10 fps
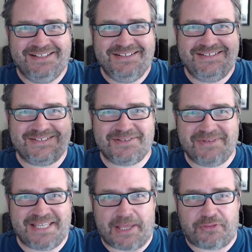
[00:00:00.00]
You're
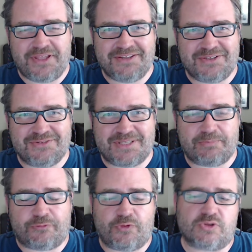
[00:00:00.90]
doing that thing that you did
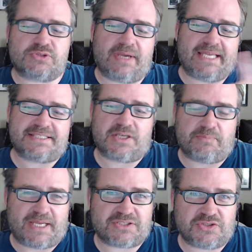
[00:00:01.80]
before. So I had to go
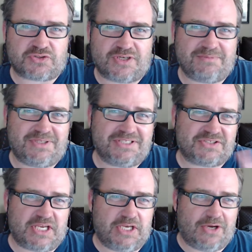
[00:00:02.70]
back to the treatment and
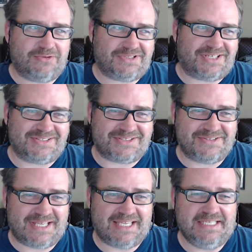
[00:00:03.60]
say, no, can't do
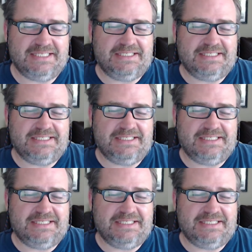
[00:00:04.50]
that.